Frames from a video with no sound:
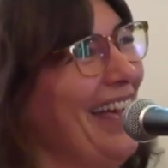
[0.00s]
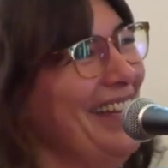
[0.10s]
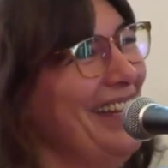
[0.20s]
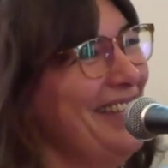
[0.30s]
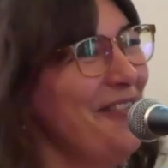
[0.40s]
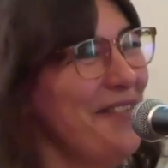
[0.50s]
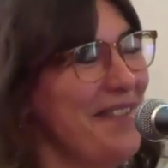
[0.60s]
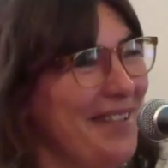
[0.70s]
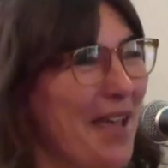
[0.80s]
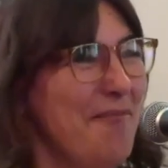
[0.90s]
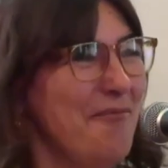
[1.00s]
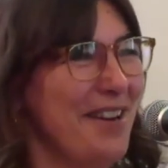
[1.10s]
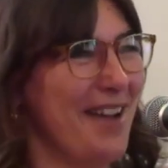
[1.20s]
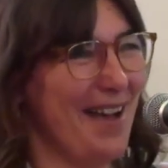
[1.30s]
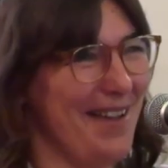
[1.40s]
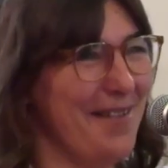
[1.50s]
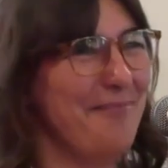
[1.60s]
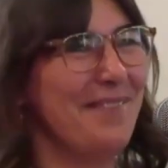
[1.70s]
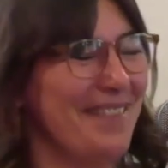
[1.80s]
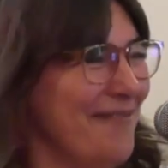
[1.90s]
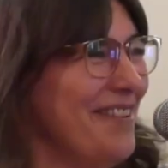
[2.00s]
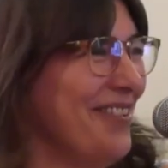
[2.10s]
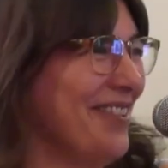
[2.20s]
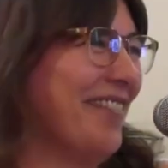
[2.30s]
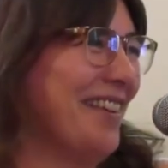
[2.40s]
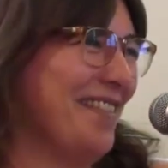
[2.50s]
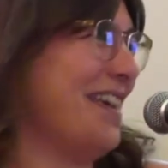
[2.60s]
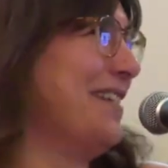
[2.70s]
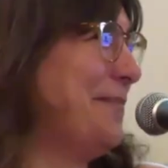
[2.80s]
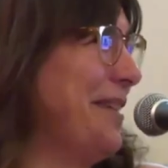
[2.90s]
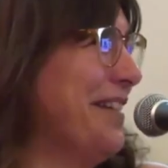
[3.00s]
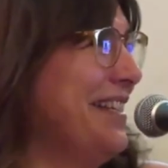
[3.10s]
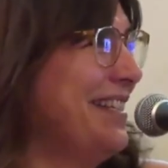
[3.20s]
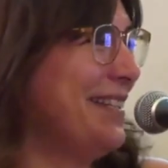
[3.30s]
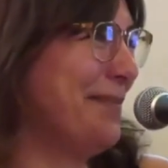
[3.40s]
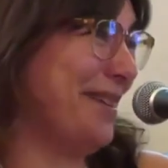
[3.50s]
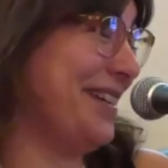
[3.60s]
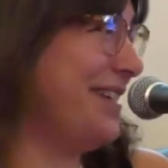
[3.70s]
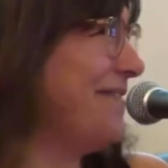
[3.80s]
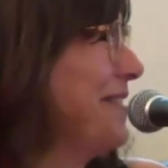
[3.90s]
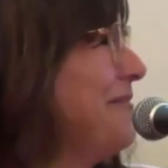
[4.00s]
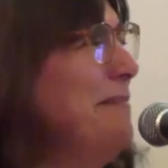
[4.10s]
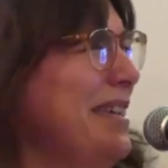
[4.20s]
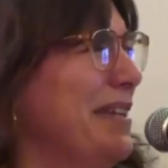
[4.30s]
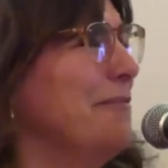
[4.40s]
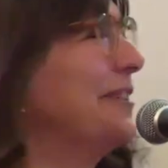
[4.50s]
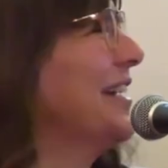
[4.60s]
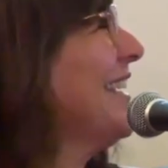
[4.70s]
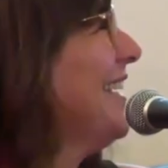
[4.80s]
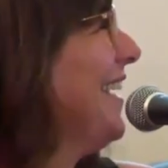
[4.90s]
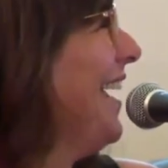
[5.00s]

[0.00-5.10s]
It's not the same when I am the one sharing the experiences, but anyway, we'll make it work.